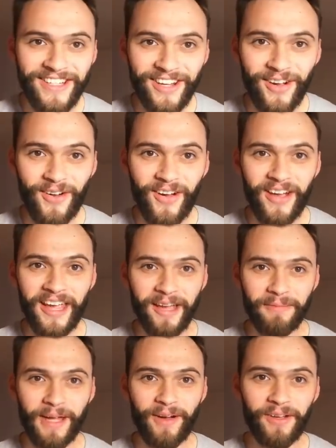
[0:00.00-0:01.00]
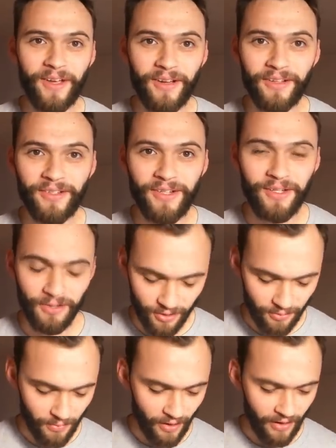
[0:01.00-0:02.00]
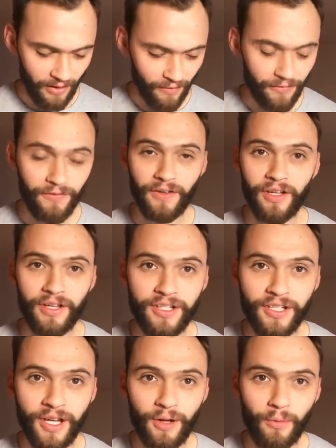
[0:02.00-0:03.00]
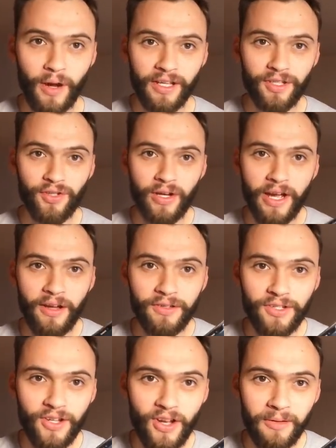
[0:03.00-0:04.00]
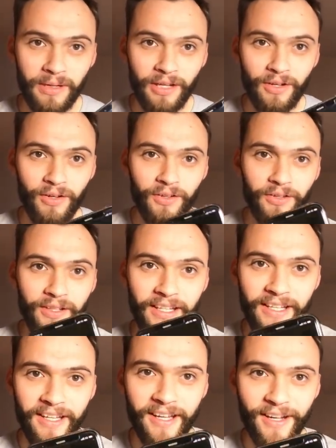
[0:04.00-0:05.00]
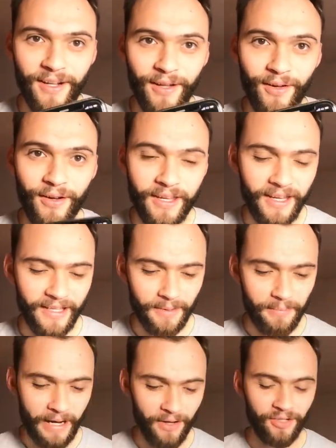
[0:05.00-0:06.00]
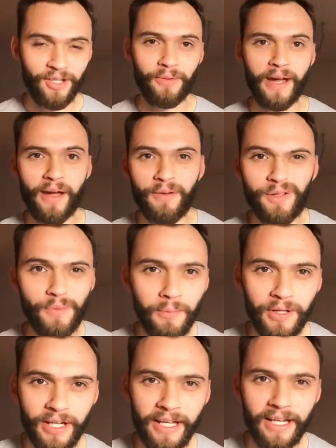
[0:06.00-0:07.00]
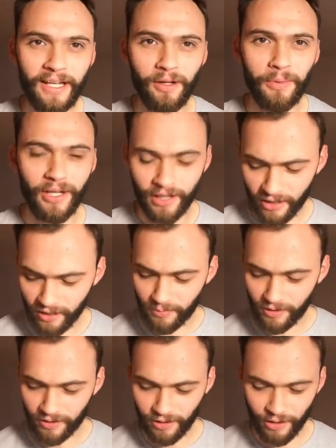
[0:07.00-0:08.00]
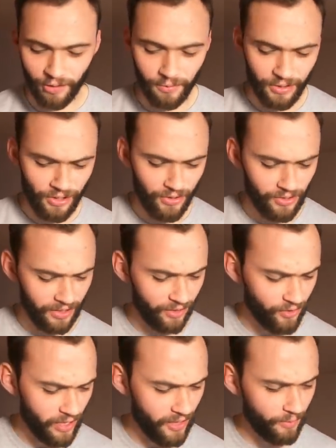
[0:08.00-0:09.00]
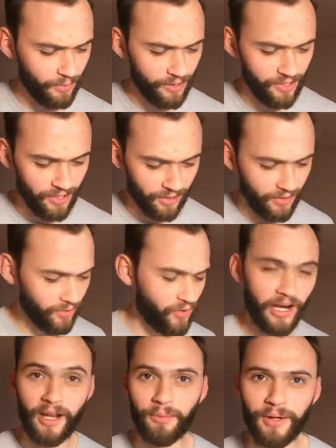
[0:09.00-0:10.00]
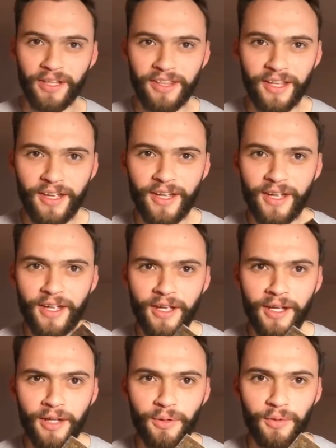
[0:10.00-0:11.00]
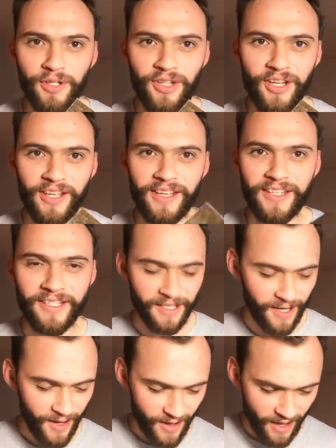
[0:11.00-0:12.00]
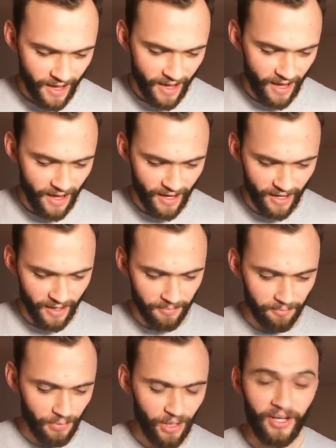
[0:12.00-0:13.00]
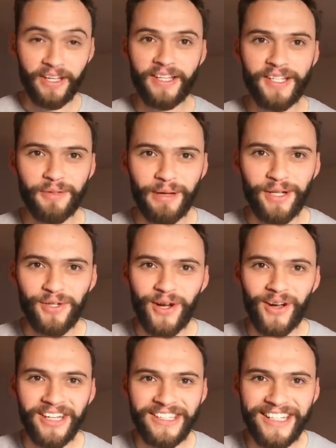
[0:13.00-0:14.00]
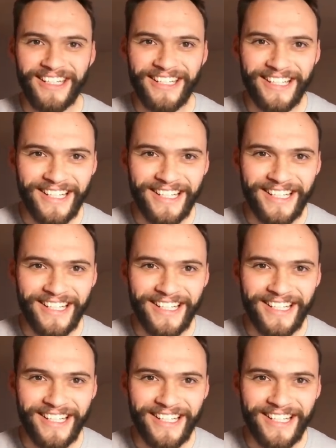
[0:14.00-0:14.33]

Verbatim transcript: so I am now going to do my first wet trowel. Timing on the clock is about two hours. Probably could hear it a little bit earlier, but Lou was using the trowel I wanted to trowel up with, which is uh, my cement trowel. I did